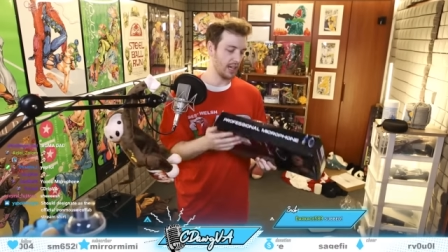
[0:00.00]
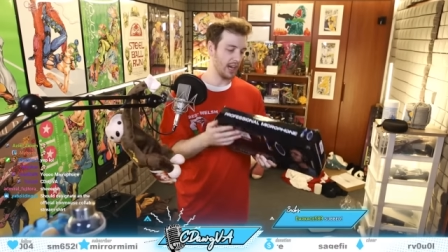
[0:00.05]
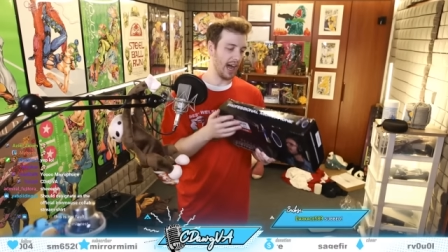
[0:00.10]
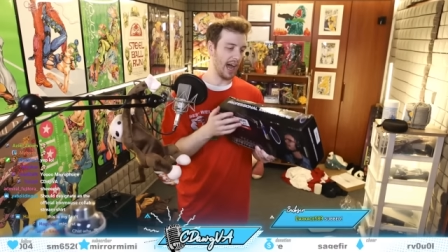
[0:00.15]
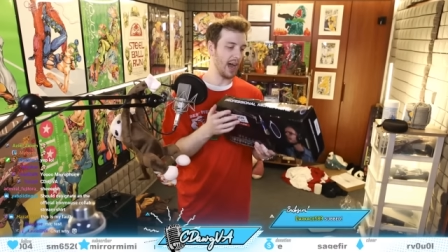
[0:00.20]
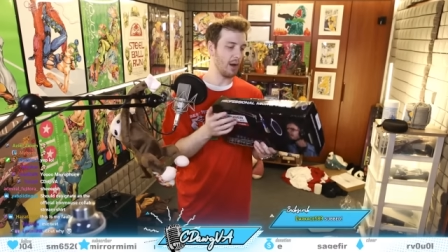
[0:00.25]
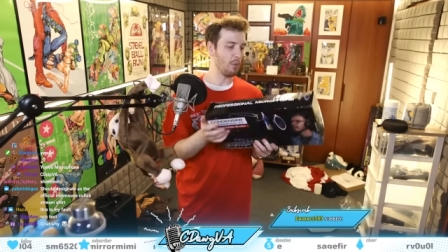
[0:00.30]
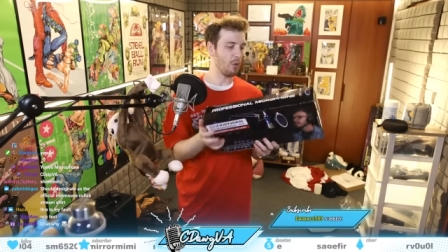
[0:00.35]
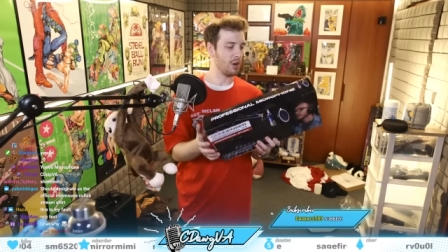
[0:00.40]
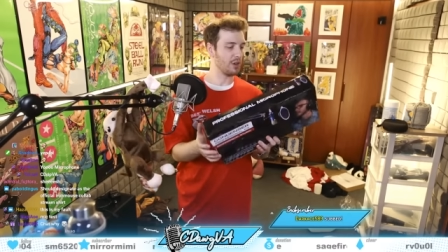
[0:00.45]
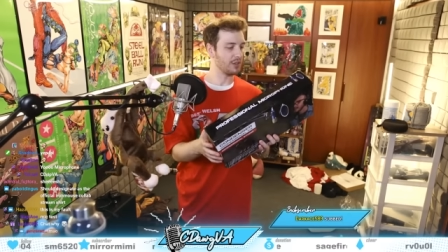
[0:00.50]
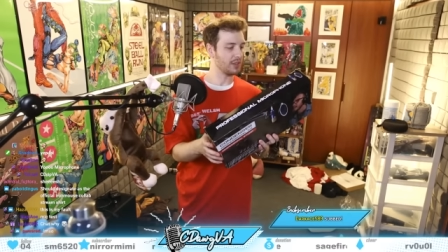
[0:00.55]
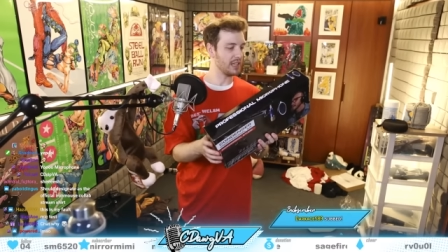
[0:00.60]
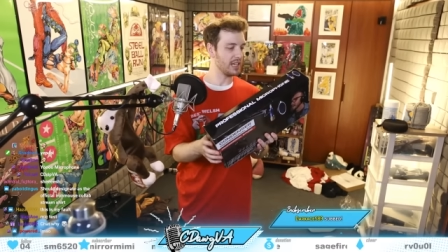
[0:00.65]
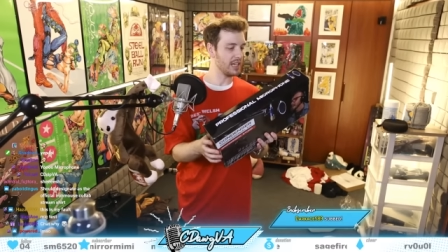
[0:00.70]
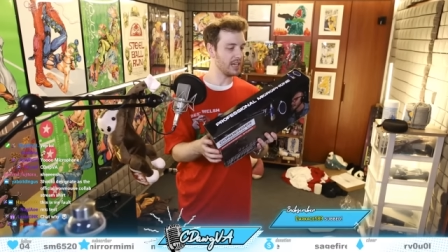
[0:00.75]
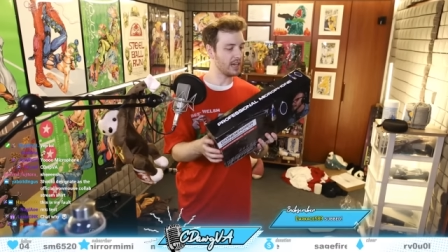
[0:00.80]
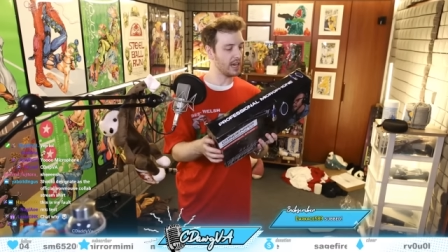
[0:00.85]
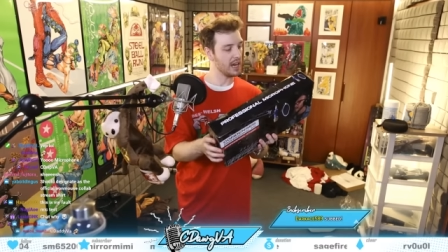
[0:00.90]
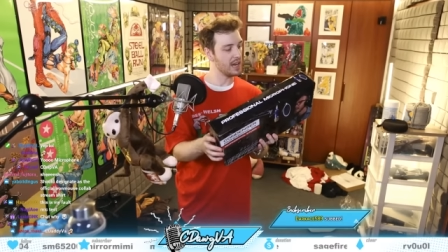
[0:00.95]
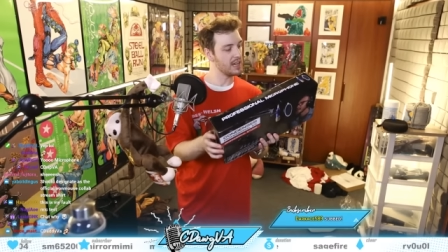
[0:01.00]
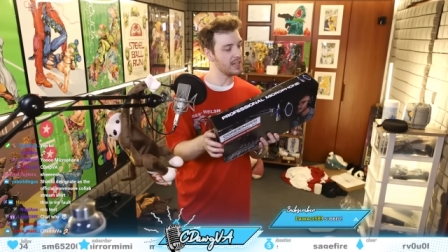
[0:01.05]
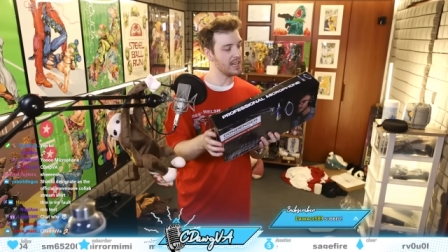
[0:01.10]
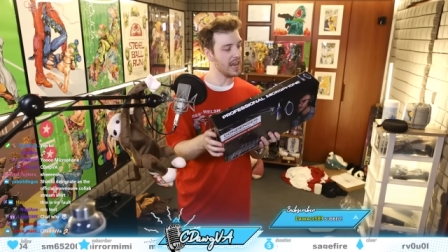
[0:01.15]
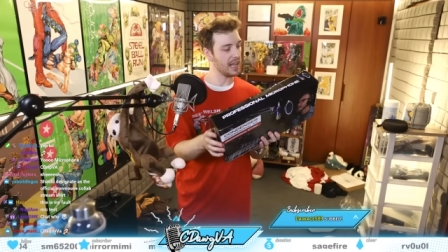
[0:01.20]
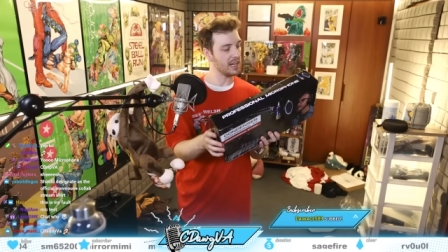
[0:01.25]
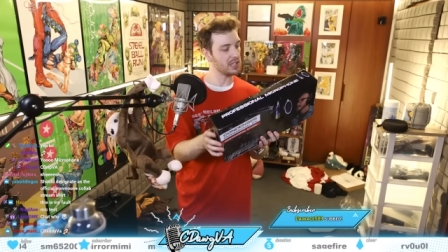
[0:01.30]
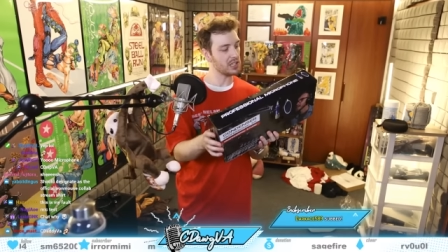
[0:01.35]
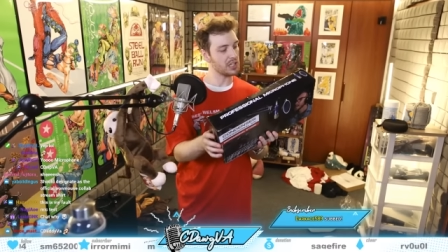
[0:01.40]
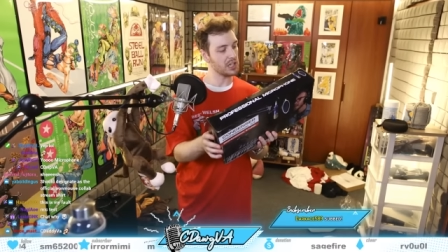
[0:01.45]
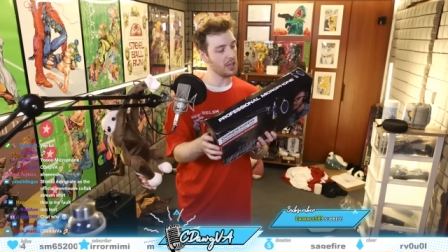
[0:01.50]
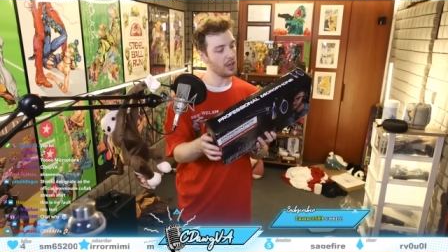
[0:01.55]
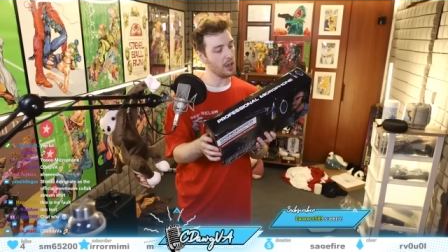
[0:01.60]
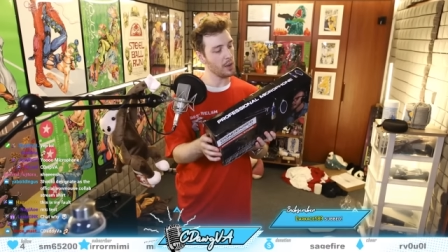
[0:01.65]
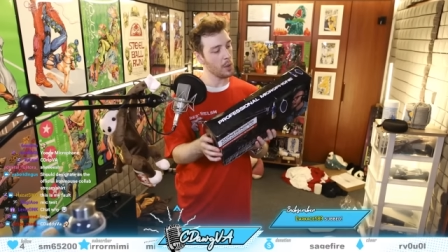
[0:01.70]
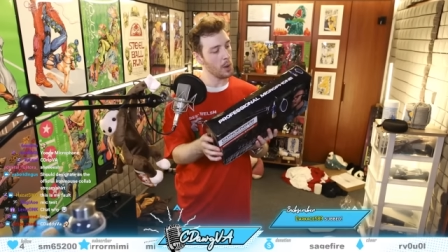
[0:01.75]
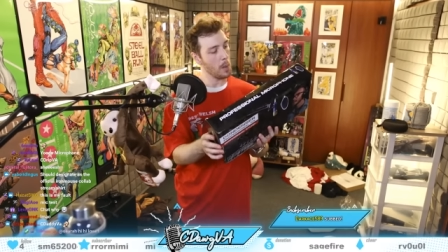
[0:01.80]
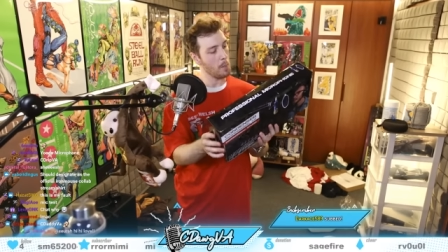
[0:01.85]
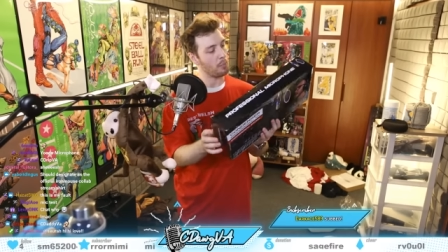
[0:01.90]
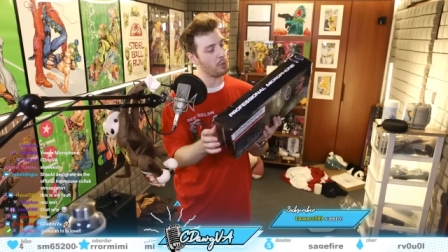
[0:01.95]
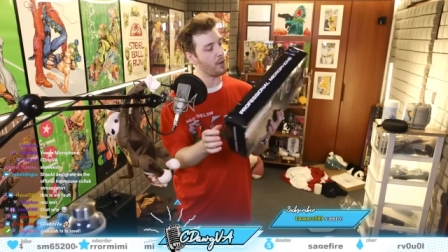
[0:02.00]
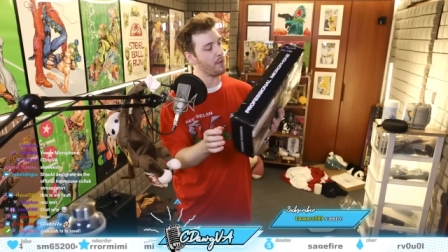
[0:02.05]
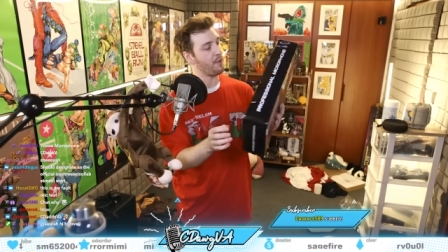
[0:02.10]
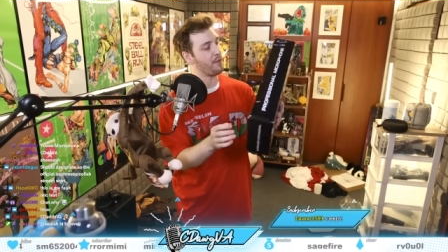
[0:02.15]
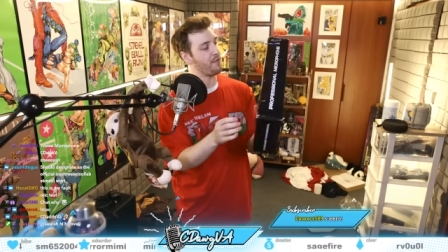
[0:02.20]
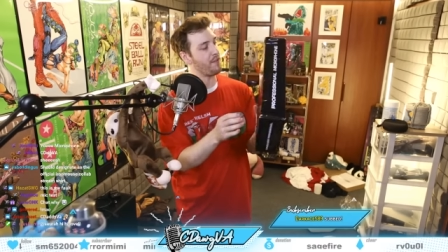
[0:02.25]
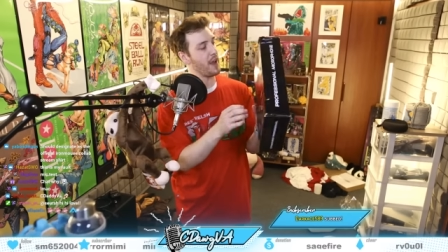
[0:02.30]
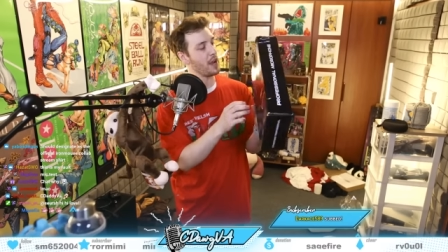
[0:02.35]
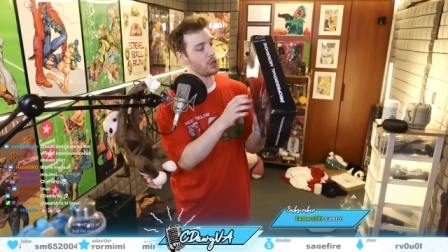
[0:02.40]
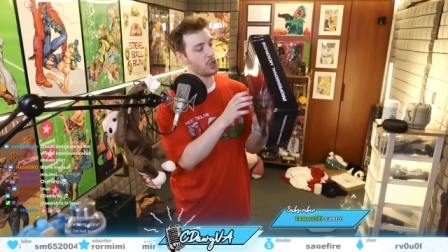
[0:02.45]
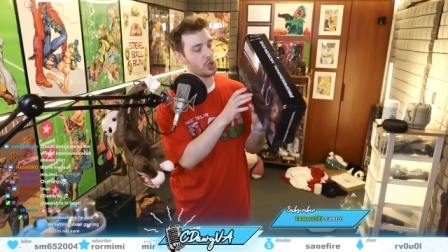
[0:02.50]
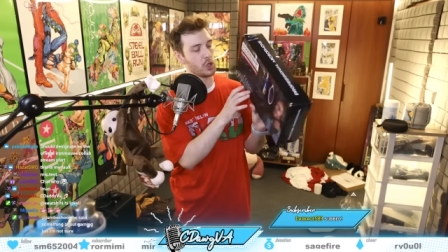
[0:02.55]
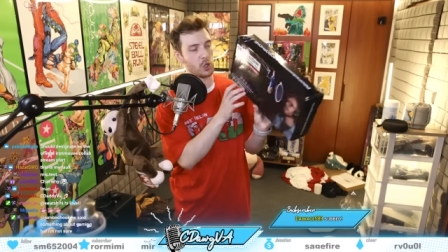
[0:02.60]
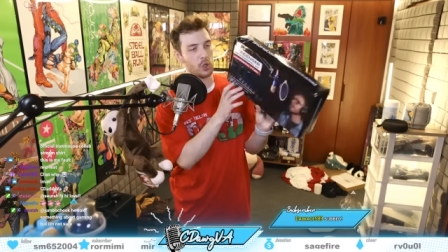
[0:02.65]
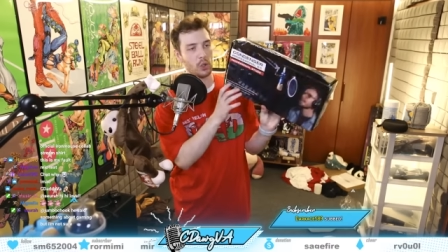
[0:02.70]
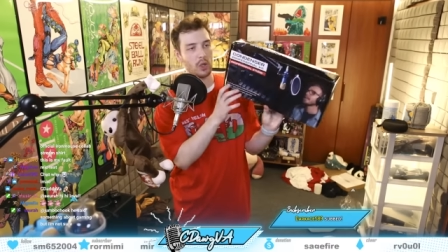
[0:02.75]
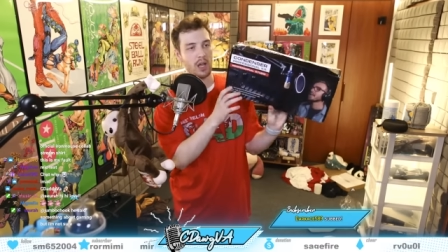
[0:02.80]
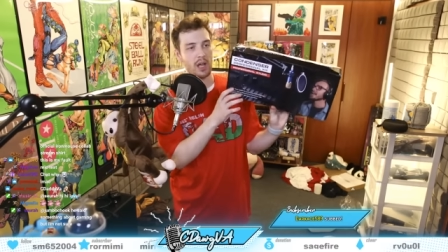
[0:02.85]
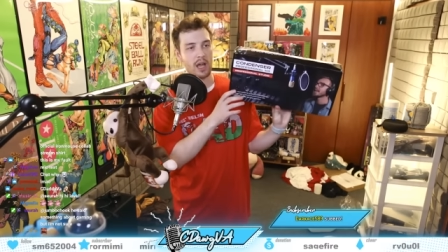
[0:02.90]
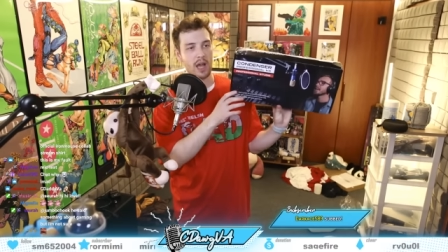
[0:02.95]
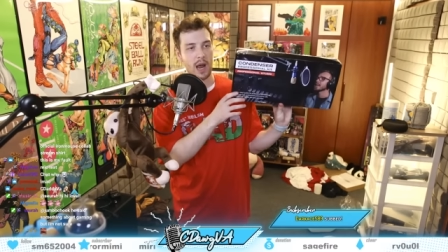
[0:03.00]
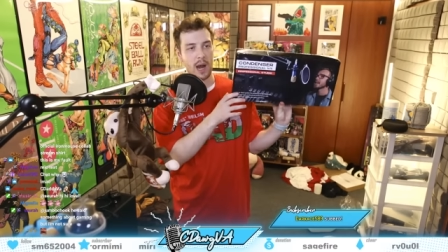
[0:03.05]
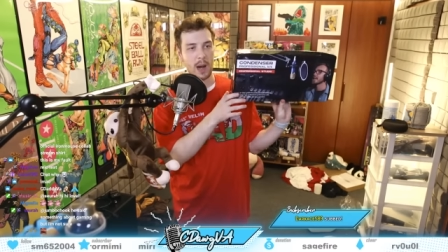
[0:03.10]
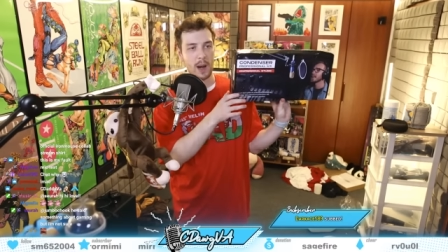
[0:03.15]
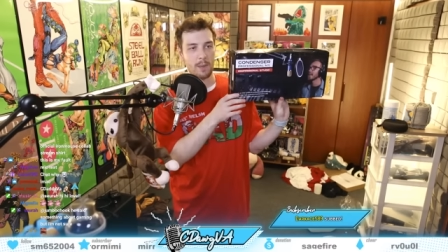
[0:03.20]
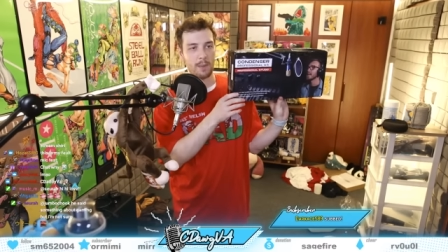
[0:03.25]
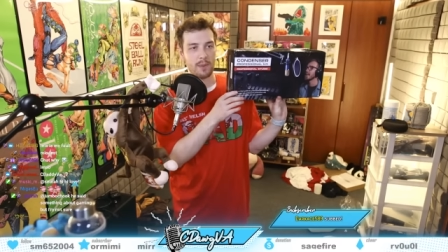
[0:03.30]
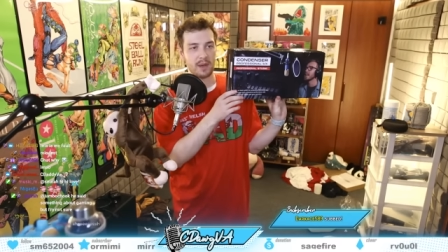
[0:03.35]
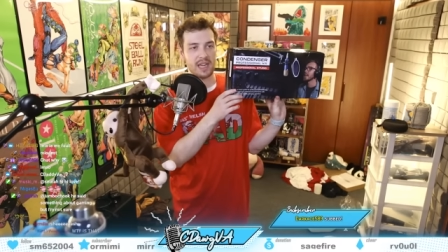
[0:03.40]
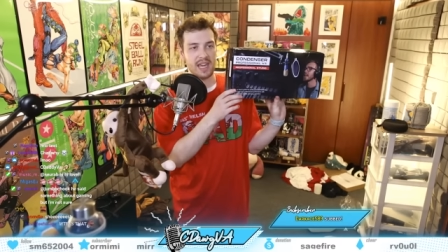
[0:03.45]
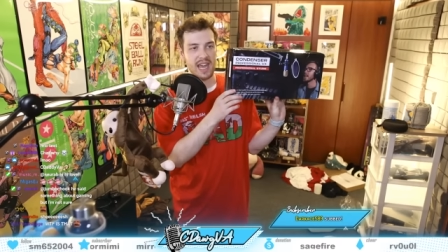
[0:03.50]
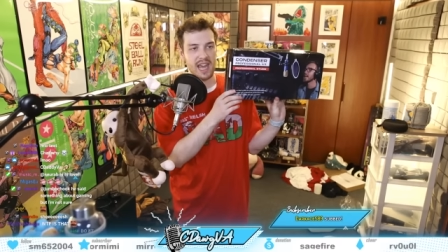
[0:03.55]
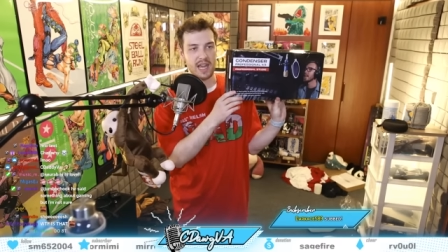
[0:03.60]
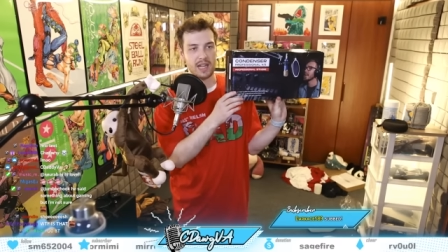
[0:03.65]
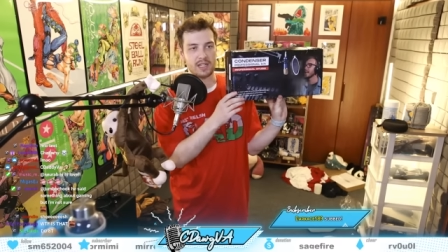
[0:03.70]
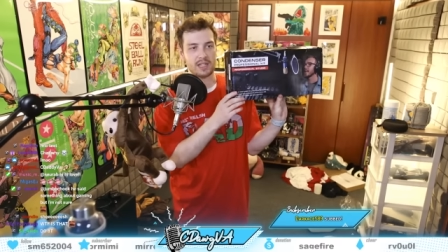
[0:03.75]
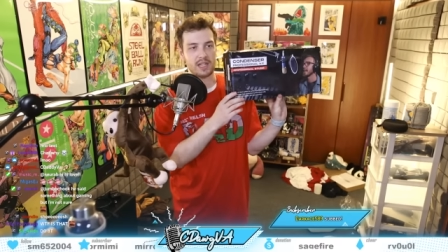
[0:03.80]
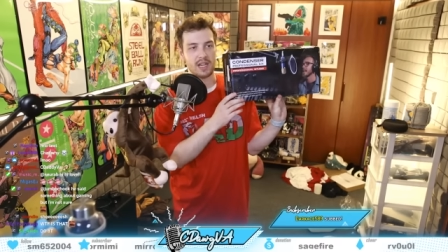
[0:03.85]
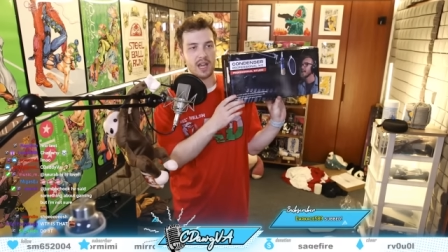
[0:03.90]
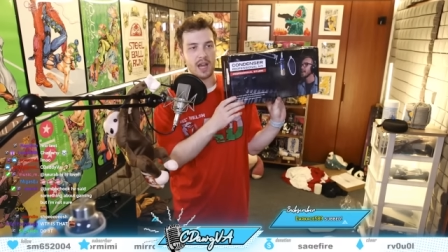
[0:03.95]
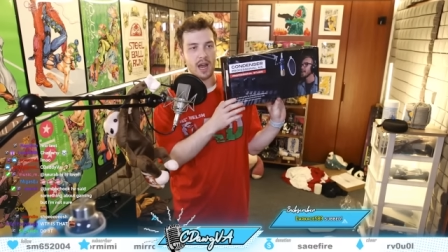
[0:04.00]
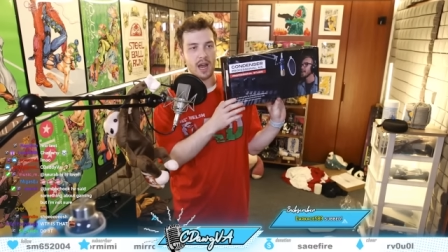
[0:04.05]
I want the condenser professional kit